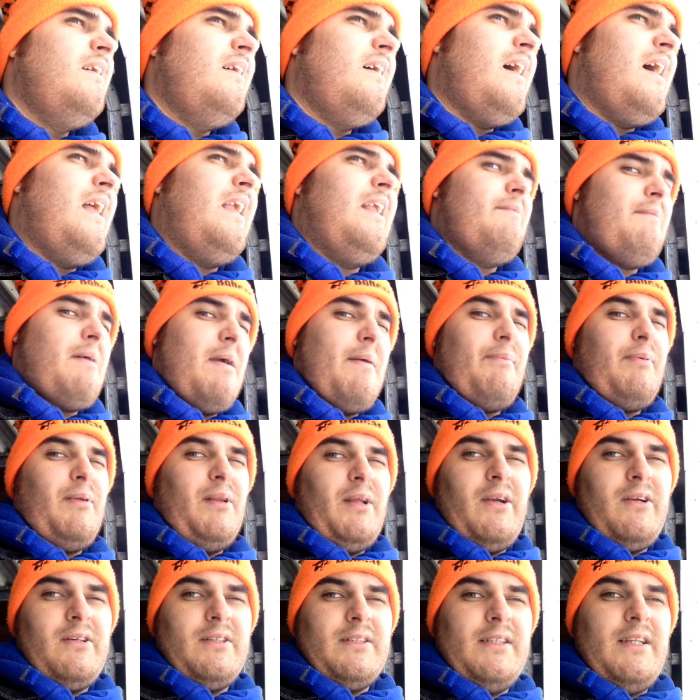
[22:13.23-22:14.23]
And then my
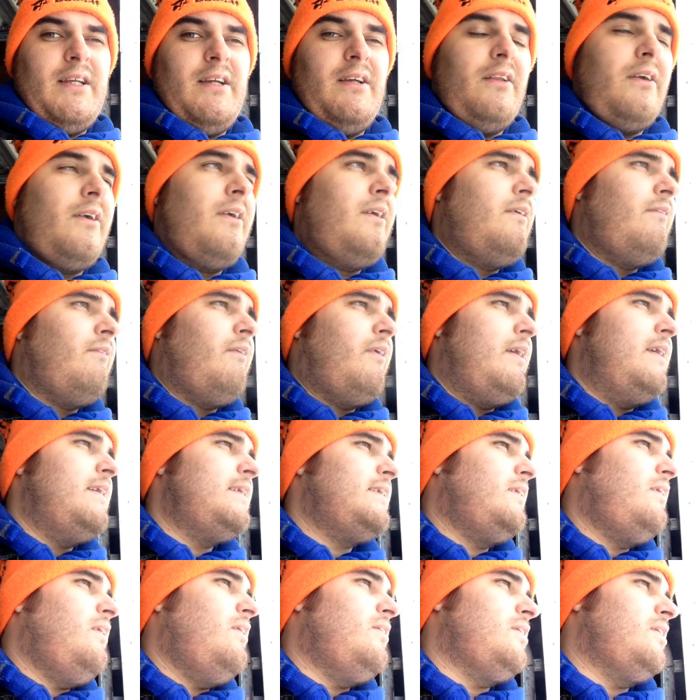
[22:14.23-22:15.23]
Polaris dealer, well, he's
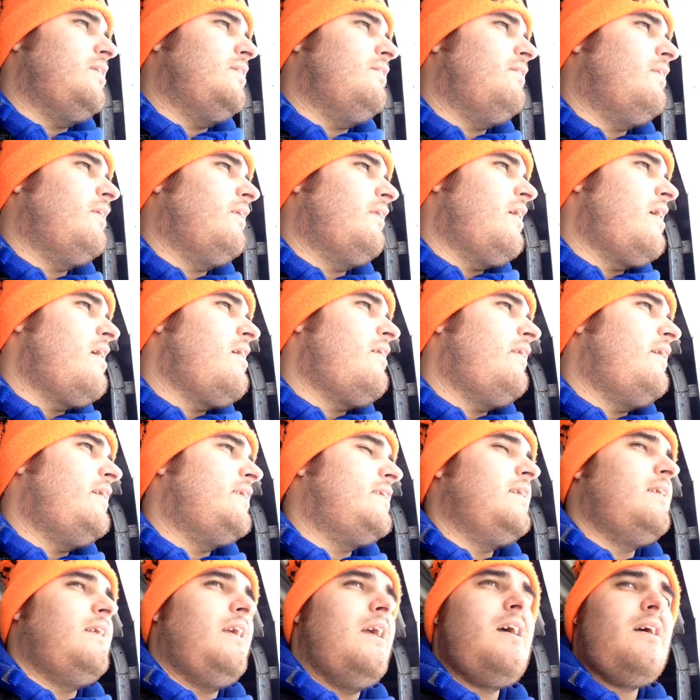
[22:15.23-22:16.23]
the closest one around. He
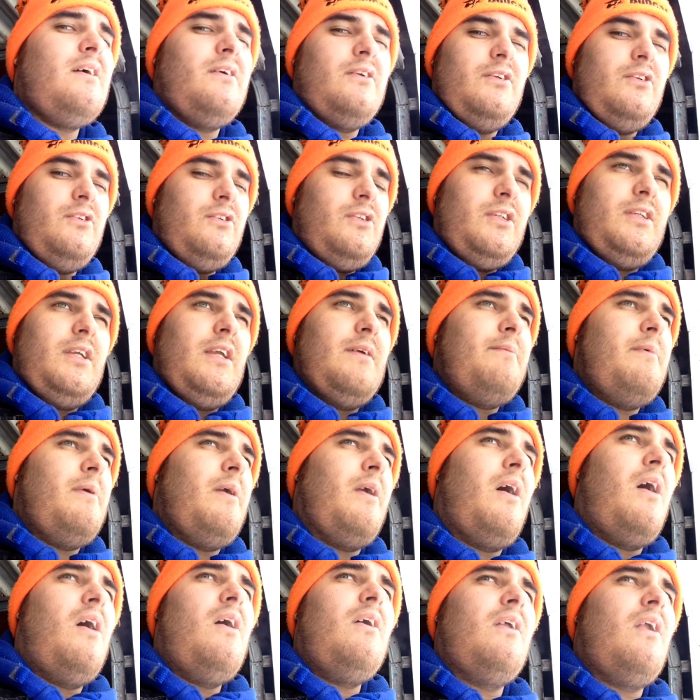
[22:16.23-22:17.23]
said, "Yeah, you just give me a
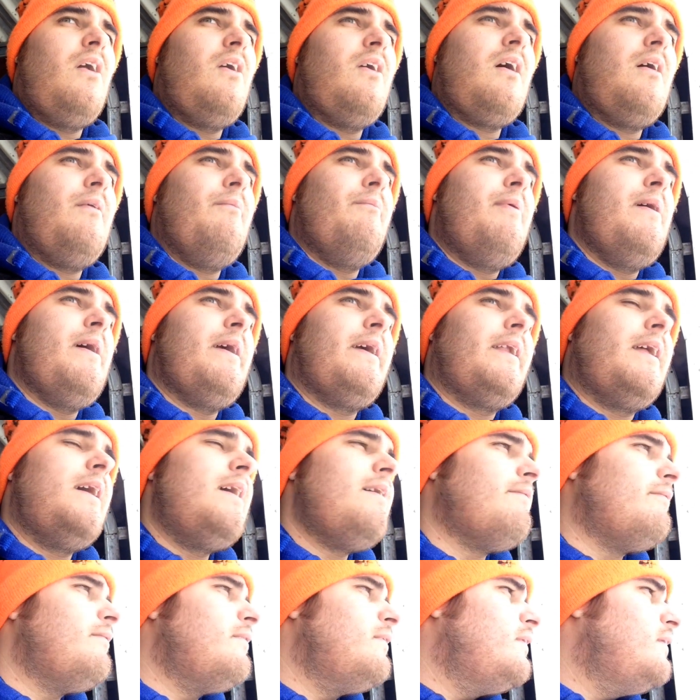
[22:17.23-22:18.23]
call and I'll come pick it
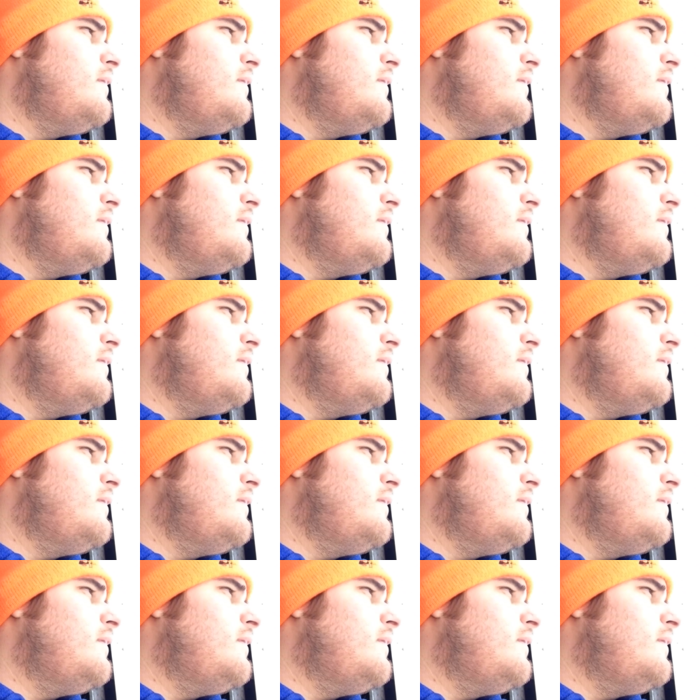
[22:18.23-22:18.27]
up,"